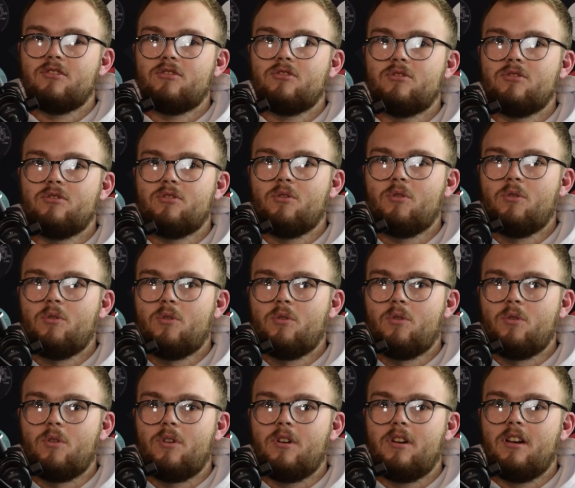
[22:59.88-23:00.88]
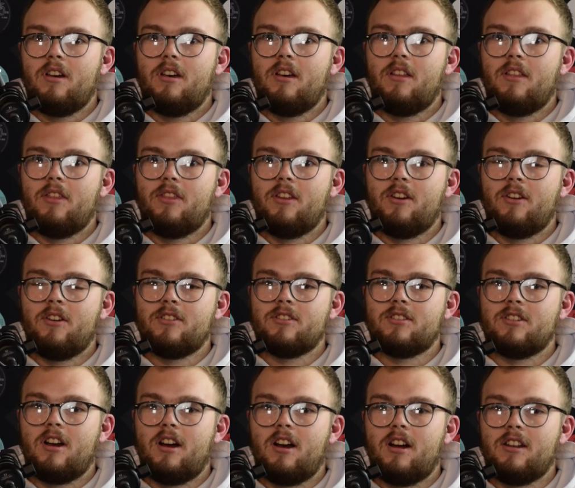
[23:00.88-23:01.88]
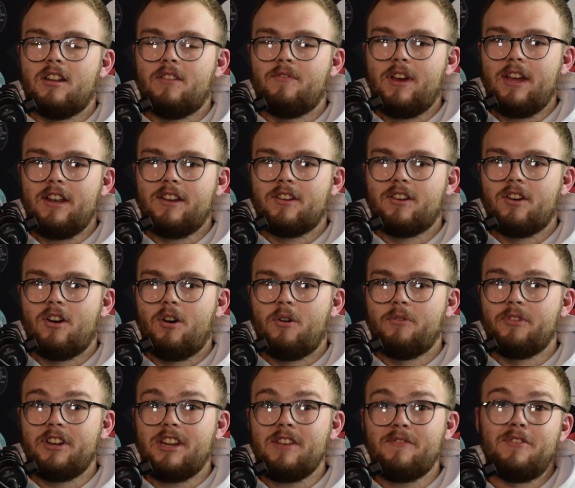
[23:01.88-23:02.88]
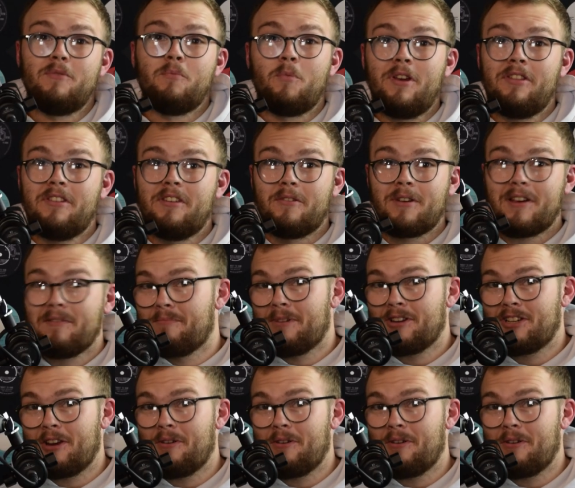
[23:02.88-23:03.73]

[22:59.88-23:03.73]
So... There's an event called An Evening With. I'll give him a